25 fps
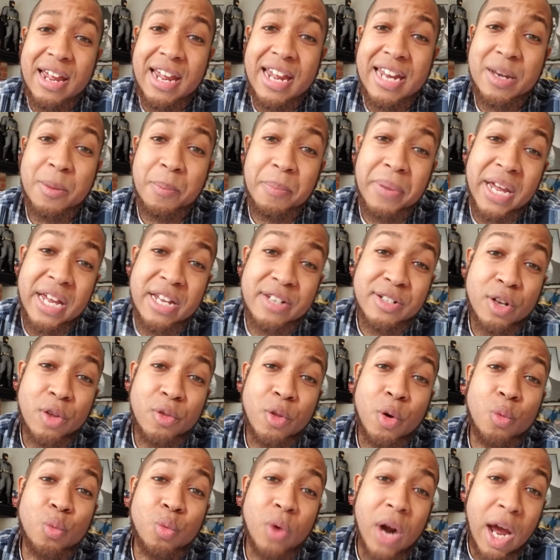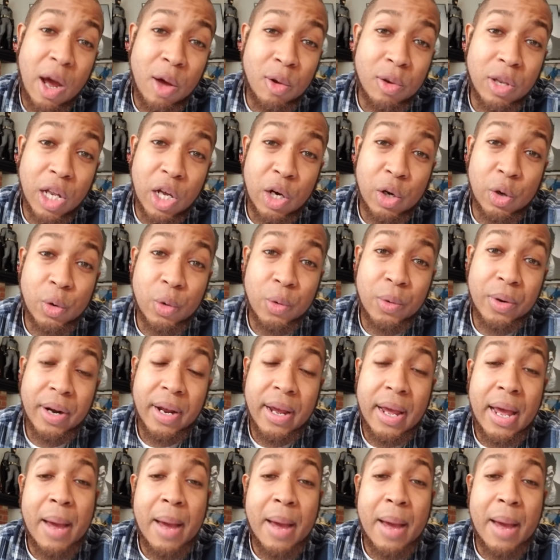it depends on the route load.